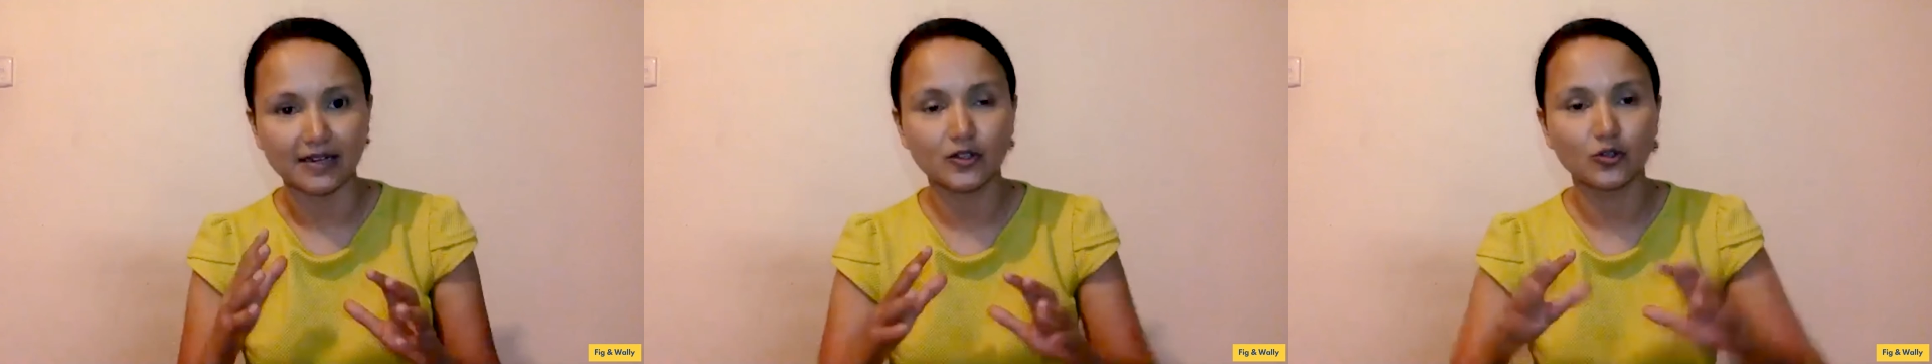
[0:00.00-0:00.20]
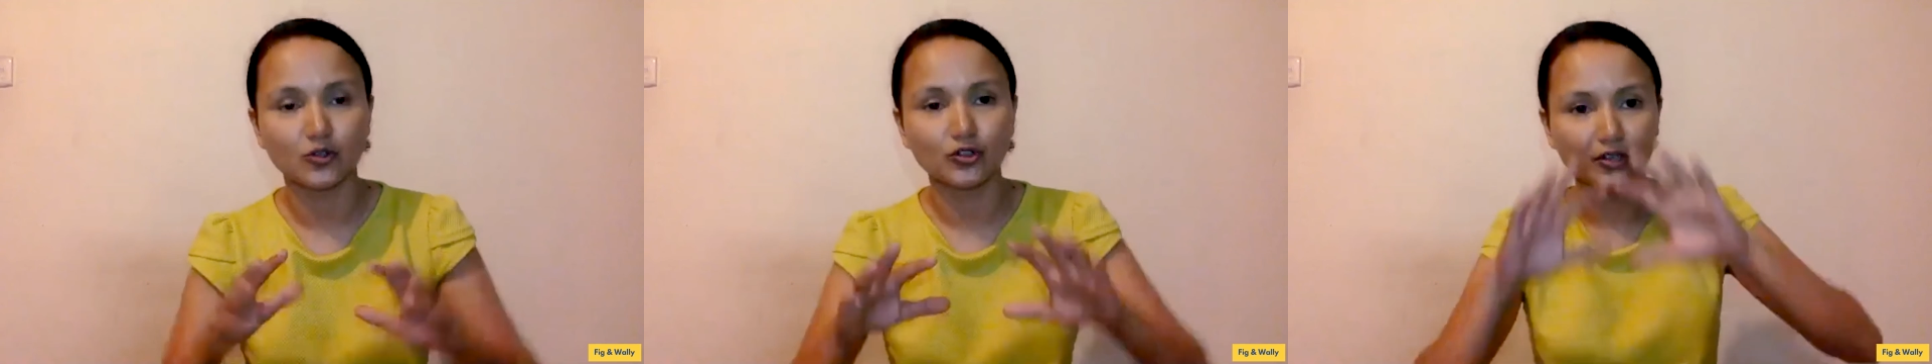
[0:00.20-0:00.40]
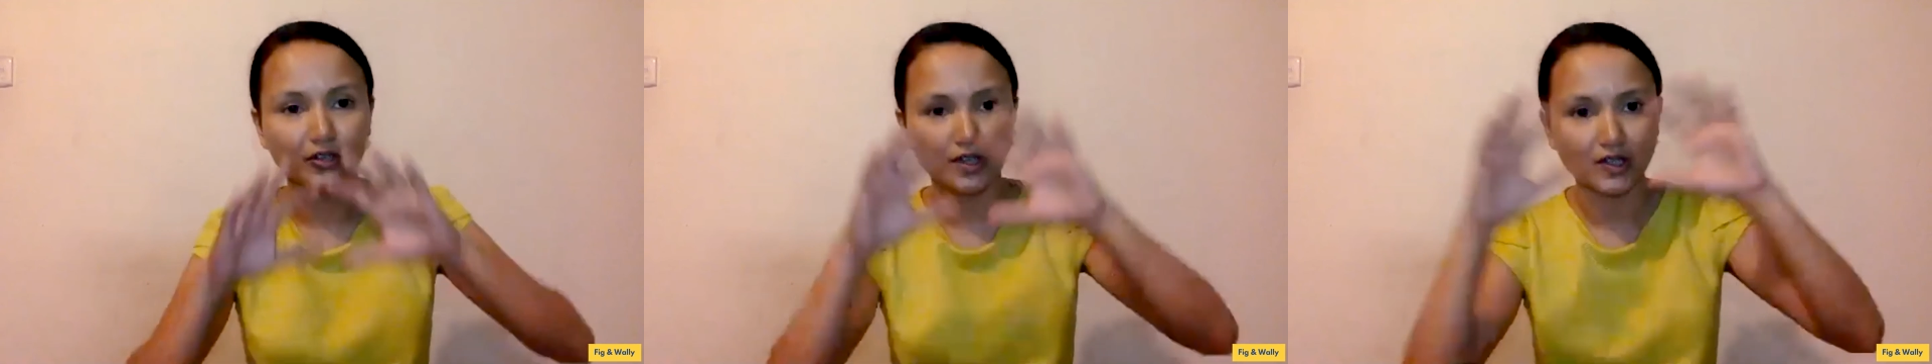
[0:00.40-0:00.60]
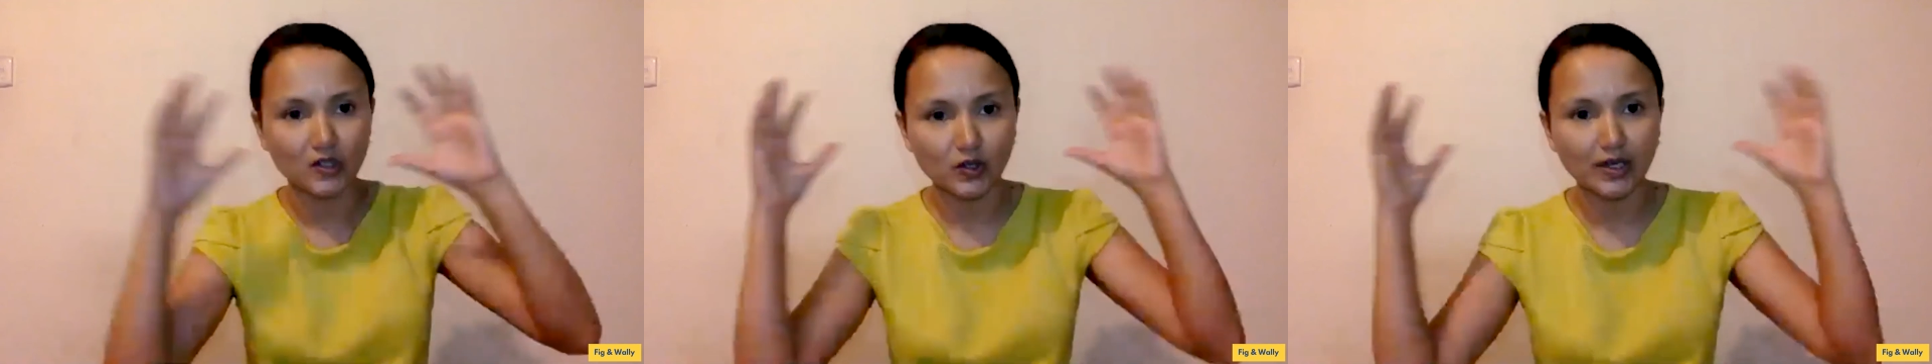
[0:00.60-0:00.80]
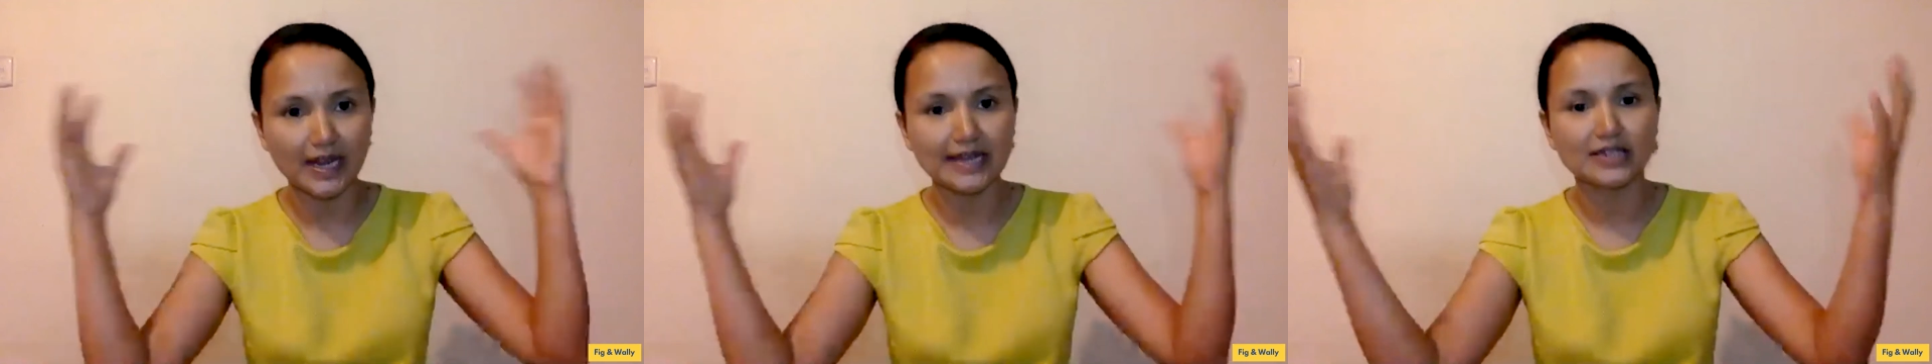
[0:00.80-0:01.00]
So you're
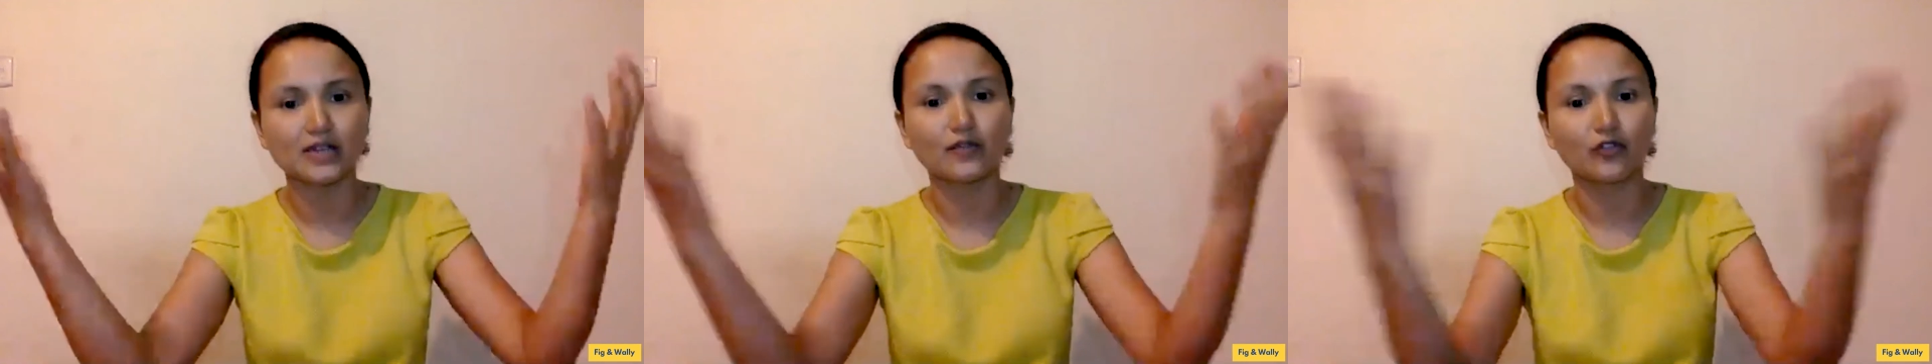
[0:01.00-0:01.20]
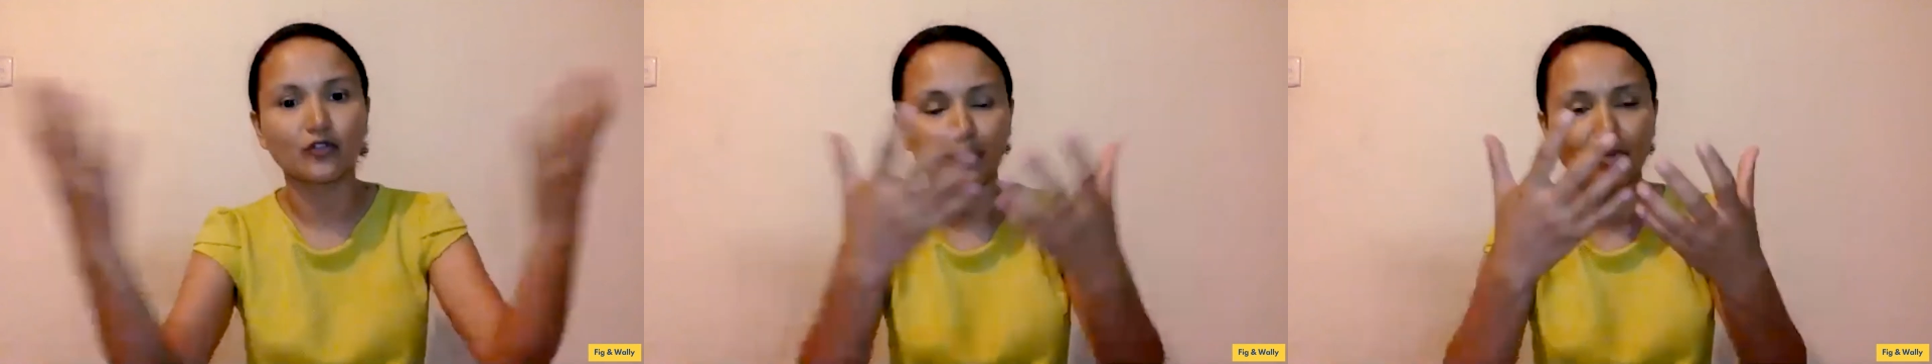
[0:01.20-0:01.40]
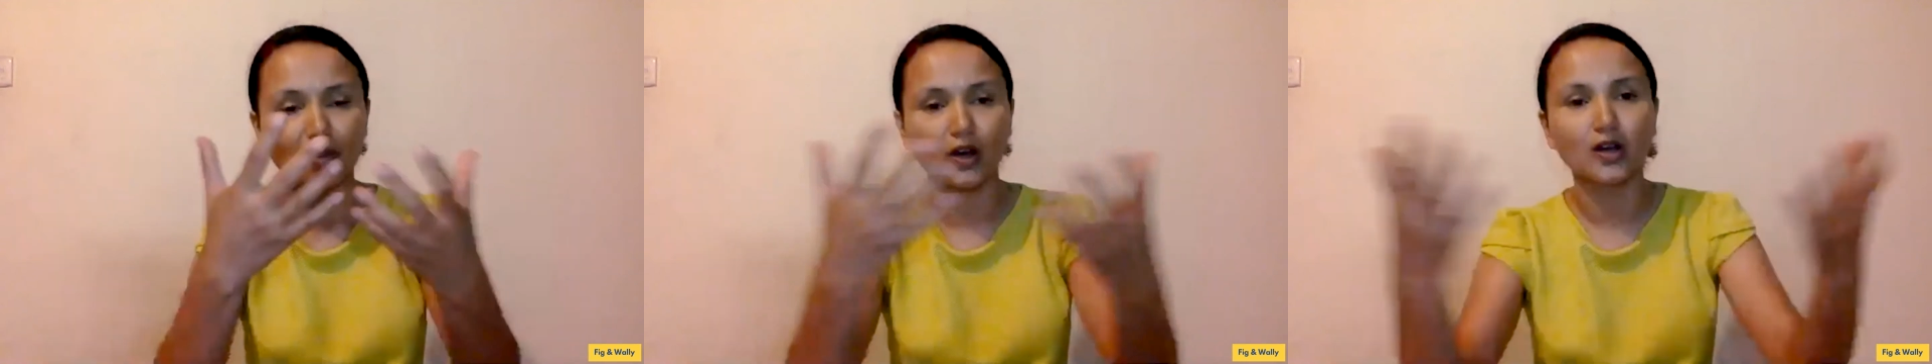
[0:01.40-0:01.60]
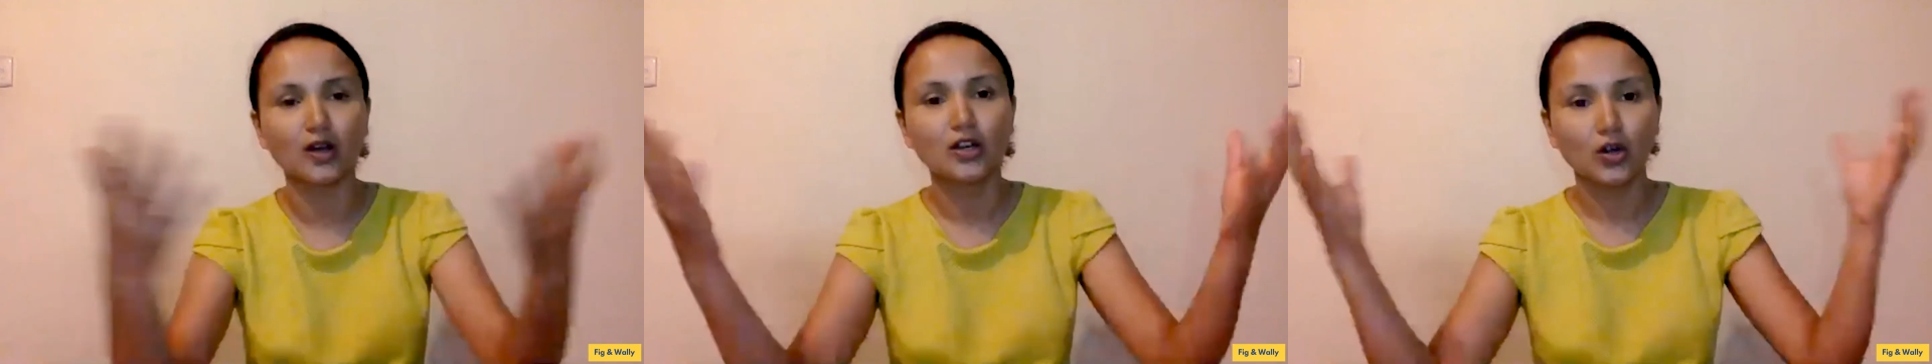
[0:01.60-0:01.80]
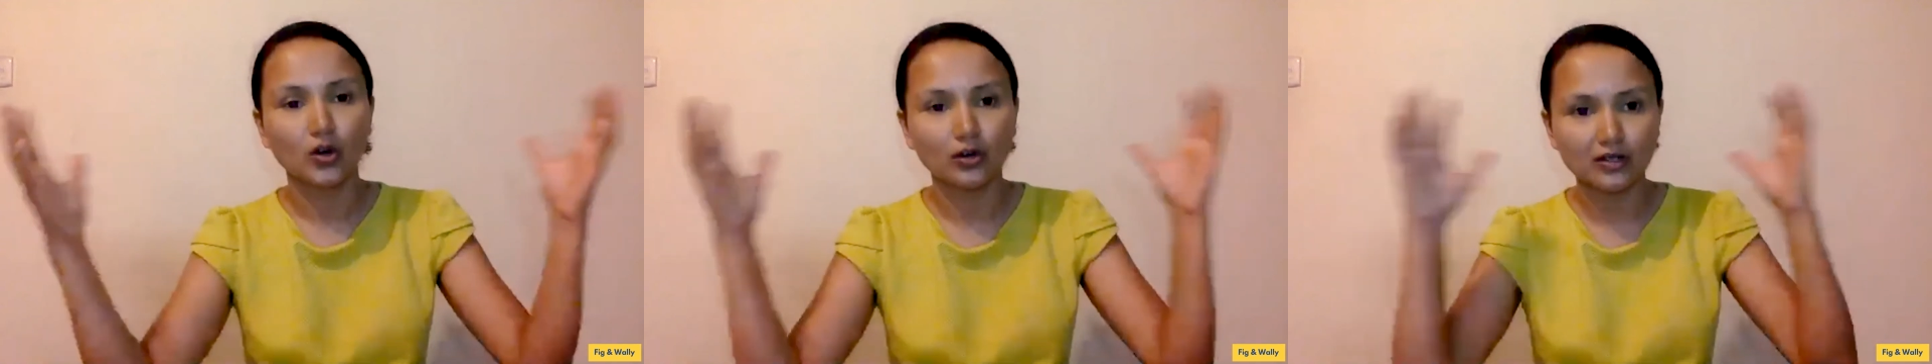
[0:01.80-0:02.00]
insulated from the
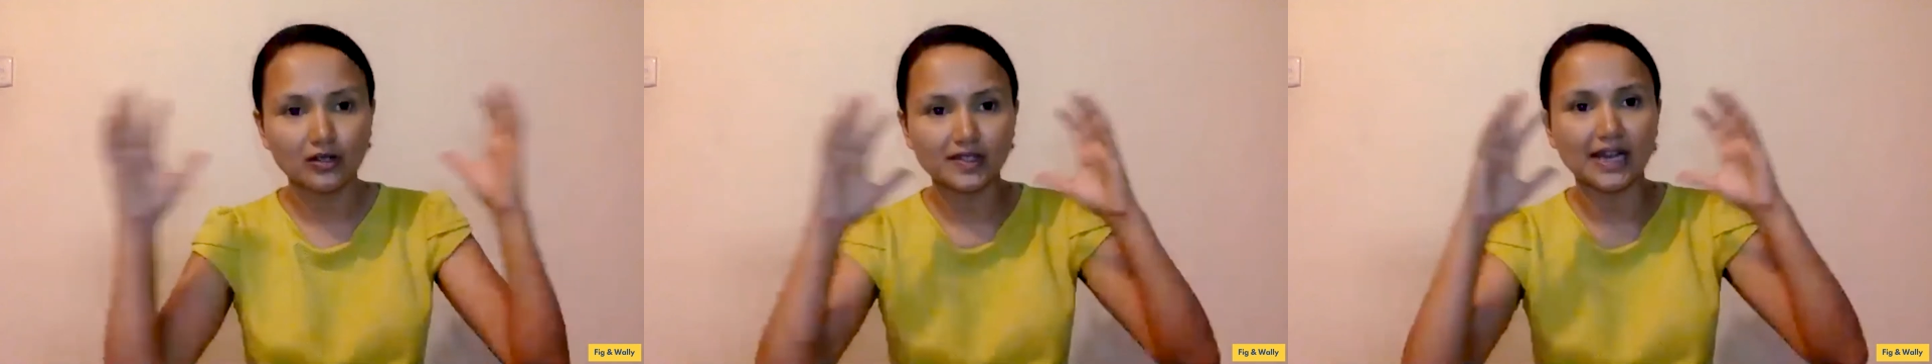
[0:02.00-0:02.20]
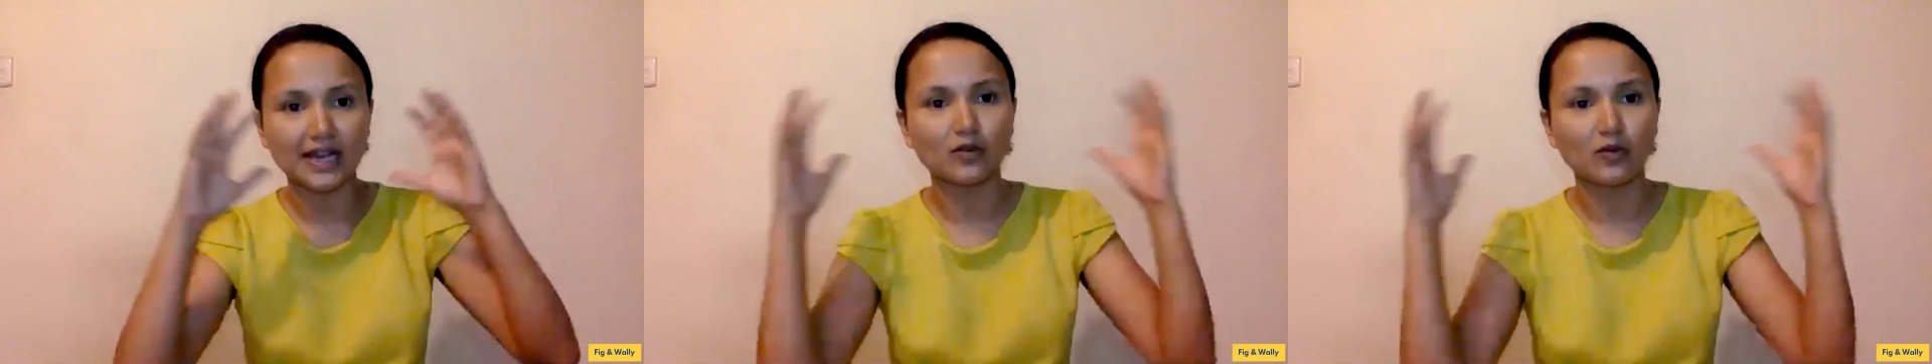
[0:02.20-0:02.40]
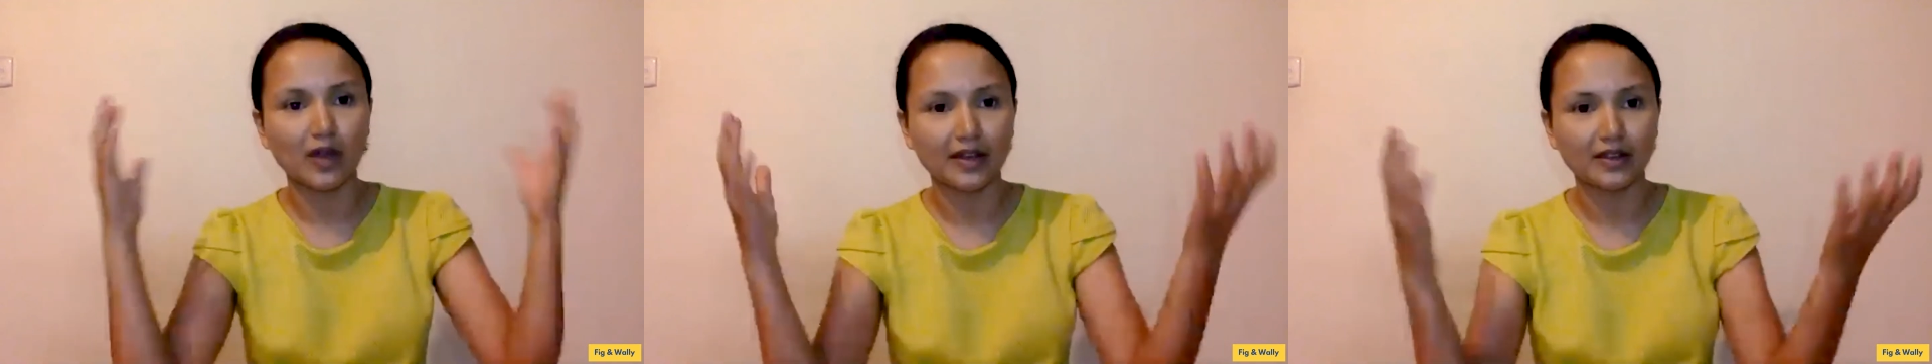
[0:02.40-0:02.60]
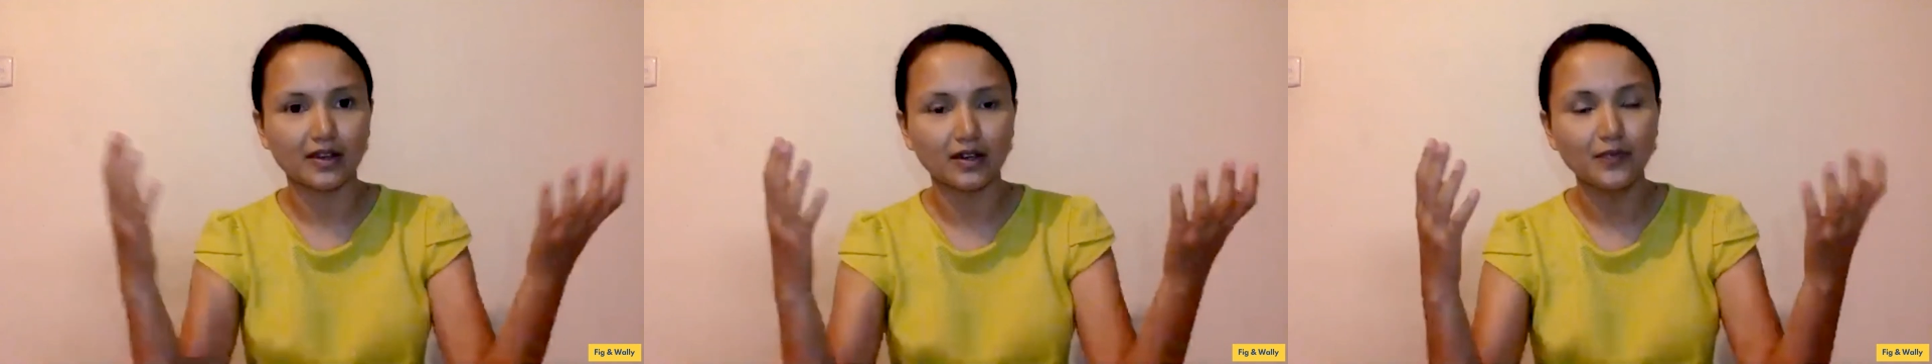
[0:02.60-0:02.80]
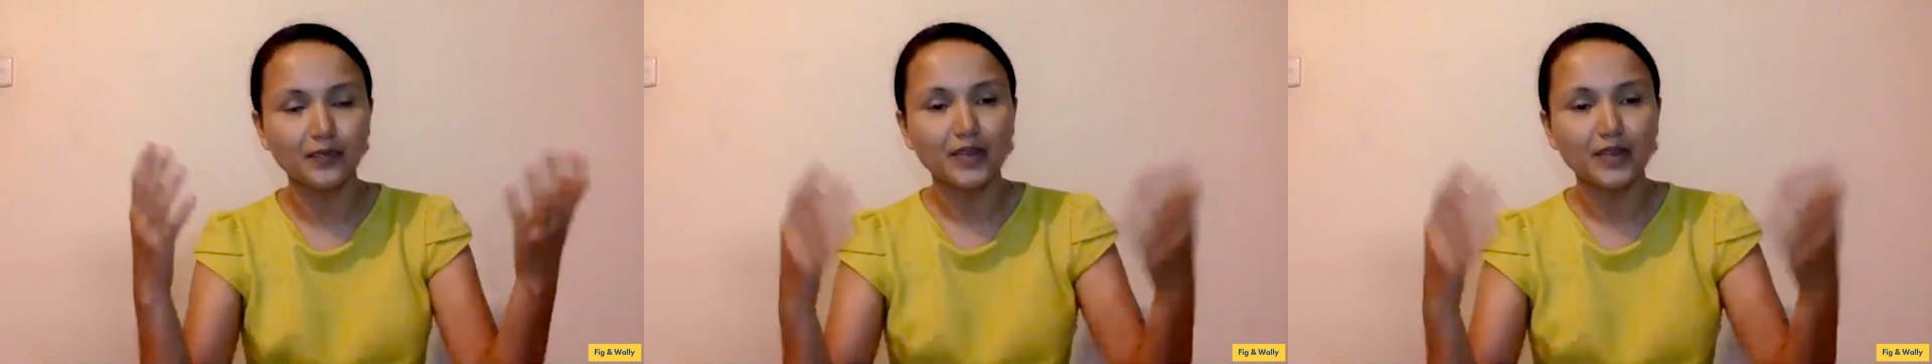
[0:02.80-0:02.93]
hostile weather.